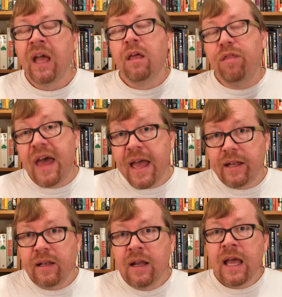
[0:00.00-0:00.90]

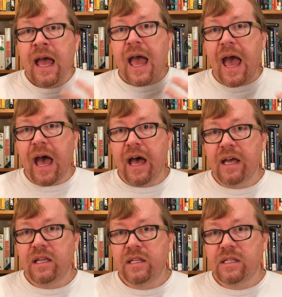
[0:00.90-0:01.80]
Then,
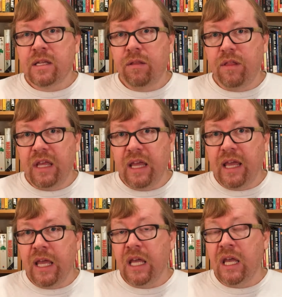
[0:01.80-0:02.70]
as
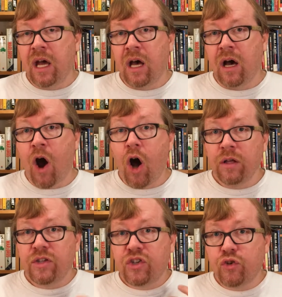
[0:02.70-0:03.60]
the
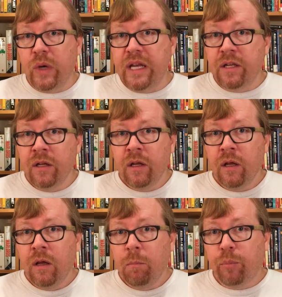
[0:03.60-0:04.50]
street
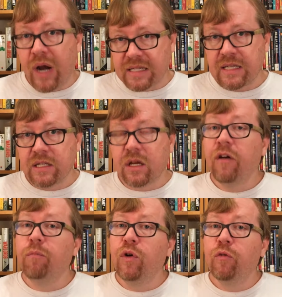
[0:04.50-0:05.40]
presence
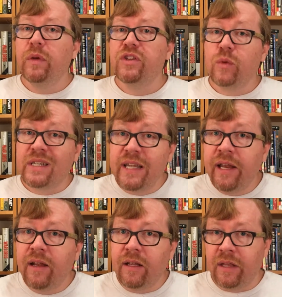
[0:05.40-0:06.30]
of movements
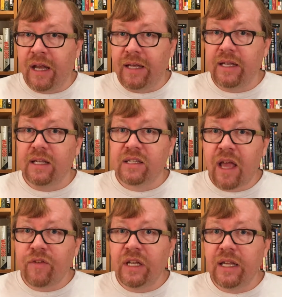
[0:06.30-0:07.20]
receded in the
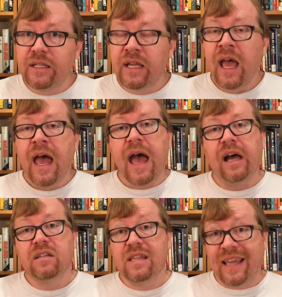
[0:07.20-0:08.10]
1970s,
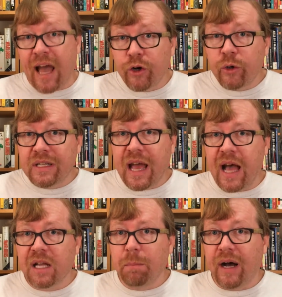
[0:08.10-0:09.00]
as the
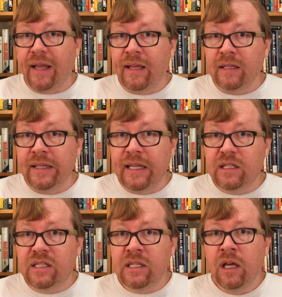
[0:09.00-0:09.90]
counterattack by
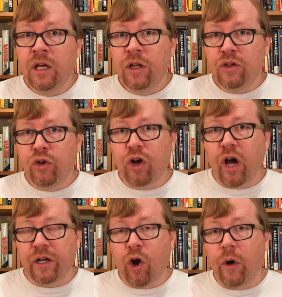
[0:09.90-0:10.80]
elites took
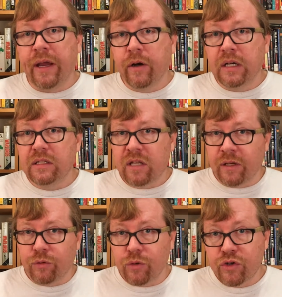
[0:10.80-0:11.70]
on a coherence
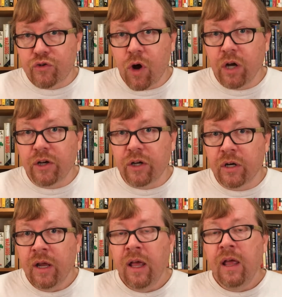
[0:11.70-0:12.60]
and grew
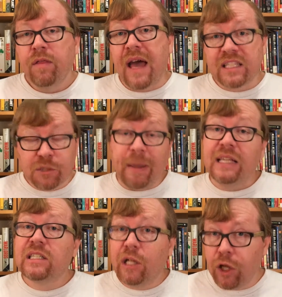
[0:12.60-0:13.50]
stronger, that
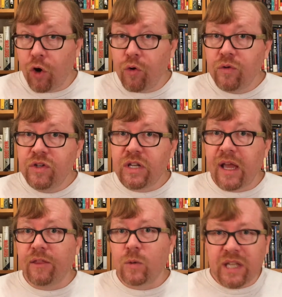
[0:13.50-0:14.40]
space closed
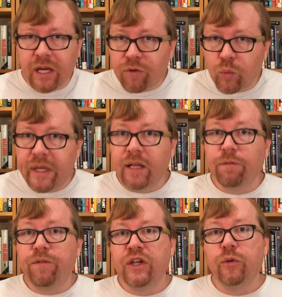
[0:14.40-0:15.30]
and there was kind of a
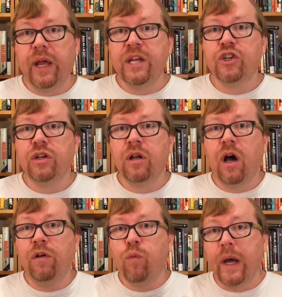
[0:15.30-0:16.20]
reconfiguration
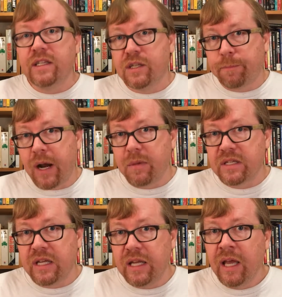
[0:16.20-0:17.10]
of white
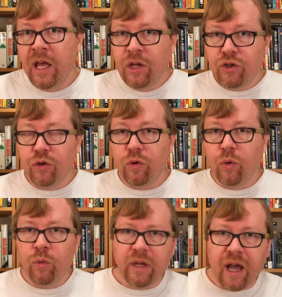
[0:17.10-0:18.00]
supremacy
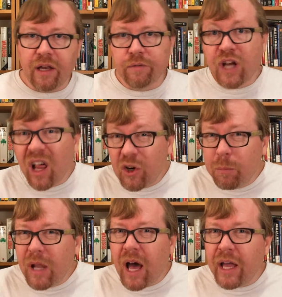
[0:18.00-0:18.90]
to the kind of
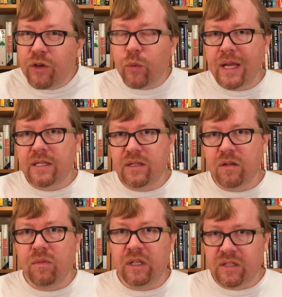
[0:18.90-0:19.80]
colorblind
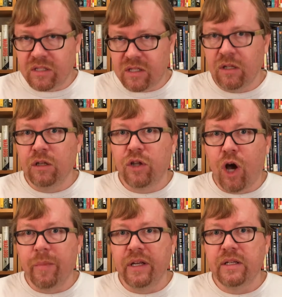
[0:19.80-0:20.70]
racism that's still
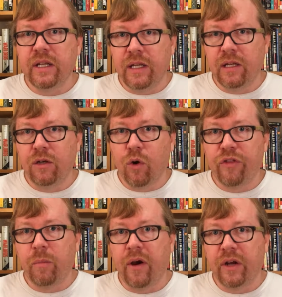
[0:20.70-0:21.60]
dominant in North
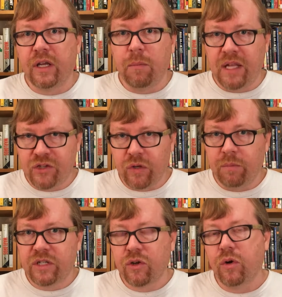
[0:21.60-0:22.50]
American mainstream
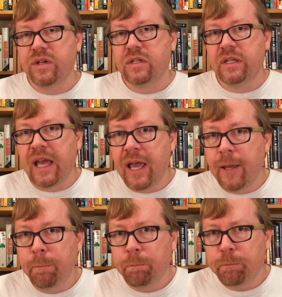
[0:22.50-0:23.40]
discourse today.